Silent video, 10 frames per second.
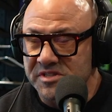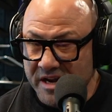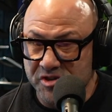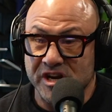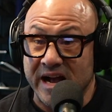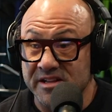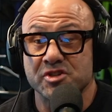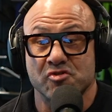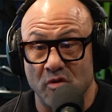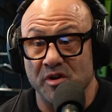was how
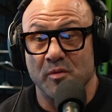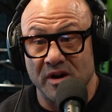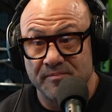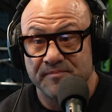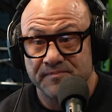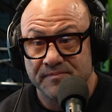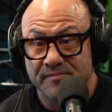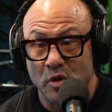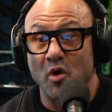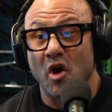jacked and strong you are,
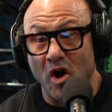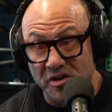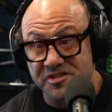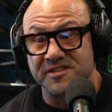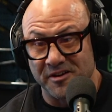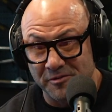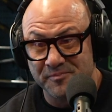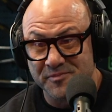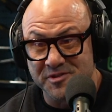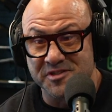or are
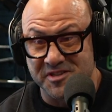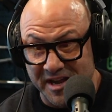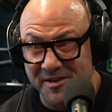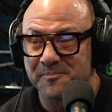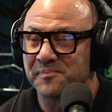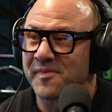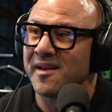still, say.